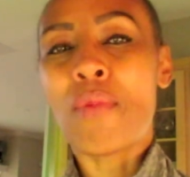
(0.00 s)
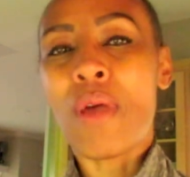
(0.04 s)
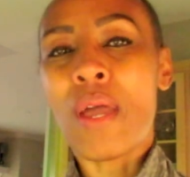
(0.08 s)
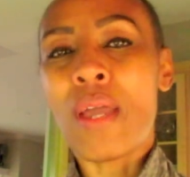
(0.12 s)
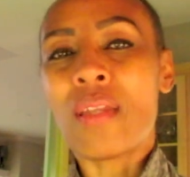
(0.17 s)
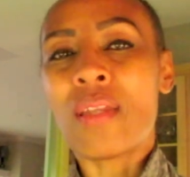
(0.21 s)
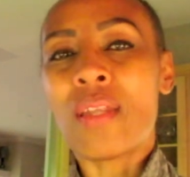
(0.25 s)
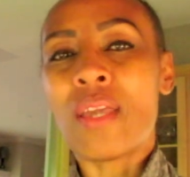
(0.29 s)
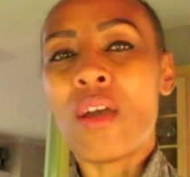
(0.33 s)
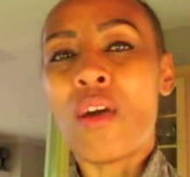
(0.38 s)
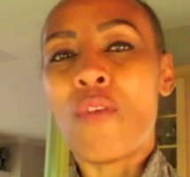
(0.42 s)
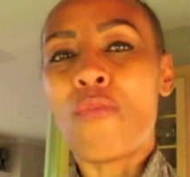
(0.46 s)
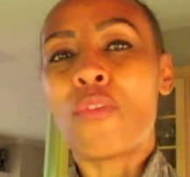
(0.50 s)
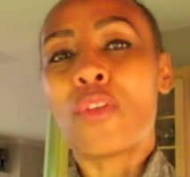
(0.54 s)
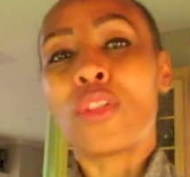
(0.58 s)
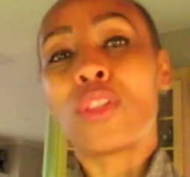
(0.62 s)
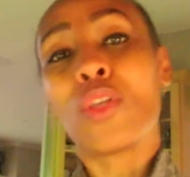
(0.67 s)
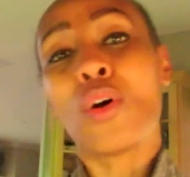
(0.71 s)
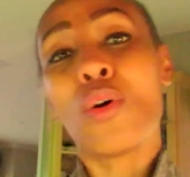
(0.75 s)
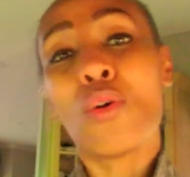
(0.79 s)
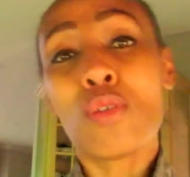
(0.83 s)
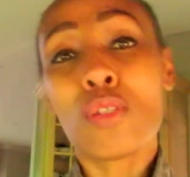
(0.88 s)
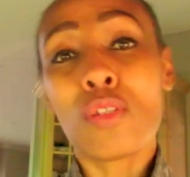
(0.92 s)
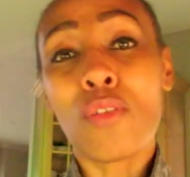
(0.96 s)
right now for
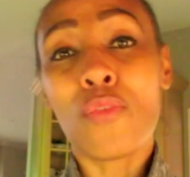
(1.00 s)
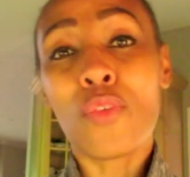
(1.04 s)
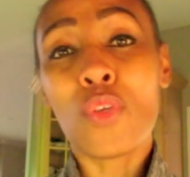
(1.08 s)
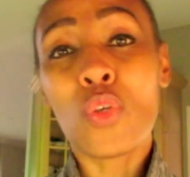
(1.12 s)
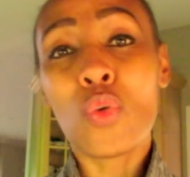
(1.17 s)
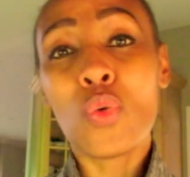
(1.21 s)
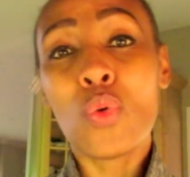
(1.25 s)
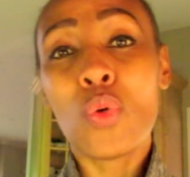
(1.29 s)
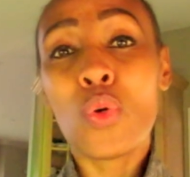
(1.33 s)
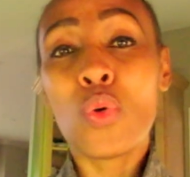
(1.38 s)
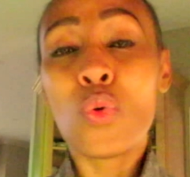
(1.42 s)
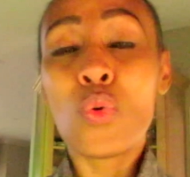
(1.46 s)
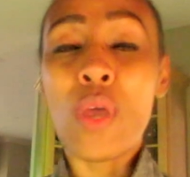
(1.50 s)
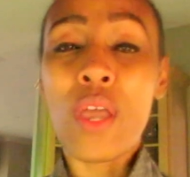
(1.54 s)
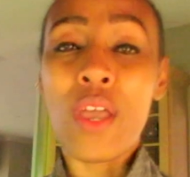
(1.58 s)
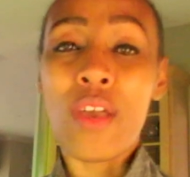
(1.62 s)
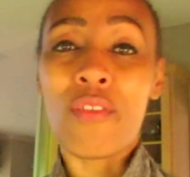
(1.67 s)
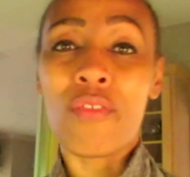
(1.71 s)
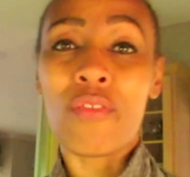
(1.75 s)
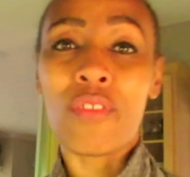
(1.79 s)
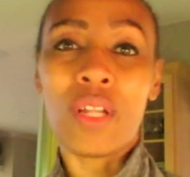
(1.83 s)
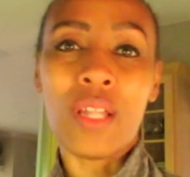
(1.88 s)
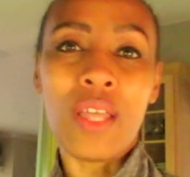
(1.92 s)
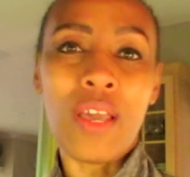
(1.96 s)
those of you who
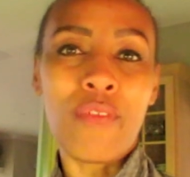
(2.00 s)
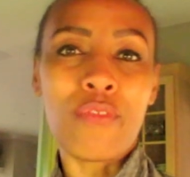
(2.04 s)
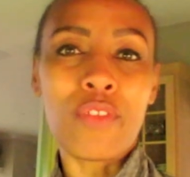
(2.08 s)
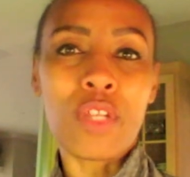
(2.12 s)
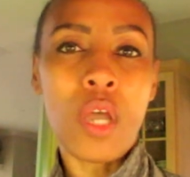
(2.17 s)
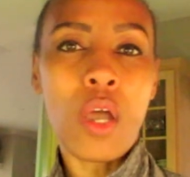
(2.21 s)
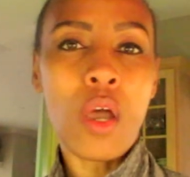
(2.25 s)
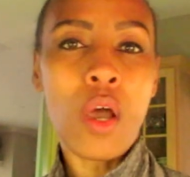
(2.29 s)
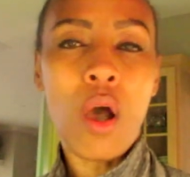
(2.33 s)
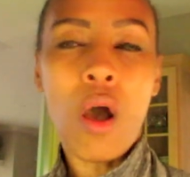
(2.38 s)
have left